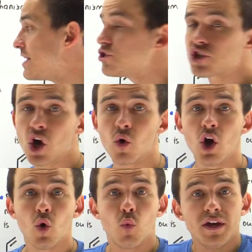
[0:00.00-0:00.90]
And
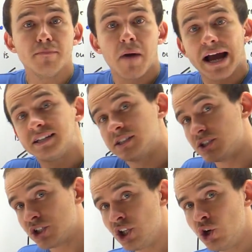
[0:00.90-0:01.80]
so we might
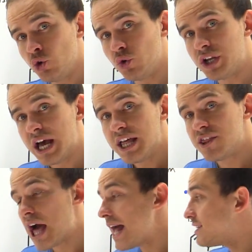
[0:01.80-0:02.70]
conclude
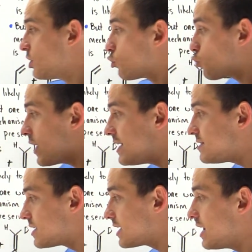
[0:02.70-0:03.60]
that the
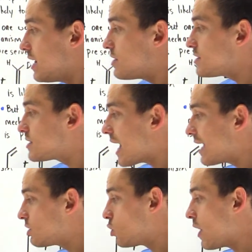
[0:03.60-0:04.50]
reason the
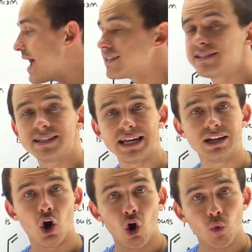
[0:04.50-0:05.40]

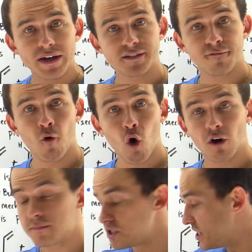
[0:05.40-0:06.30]
cyclohexene always
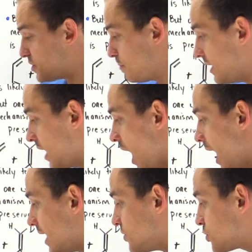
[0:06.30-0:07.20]
forms is
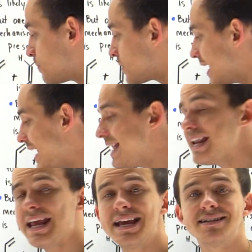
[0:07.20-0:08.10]
because
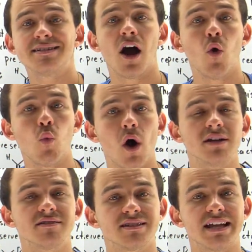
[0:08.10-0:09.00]
it is a
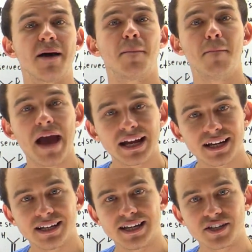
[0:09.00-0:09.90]
one-step
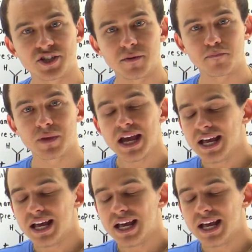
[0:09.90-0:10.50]
mechanism.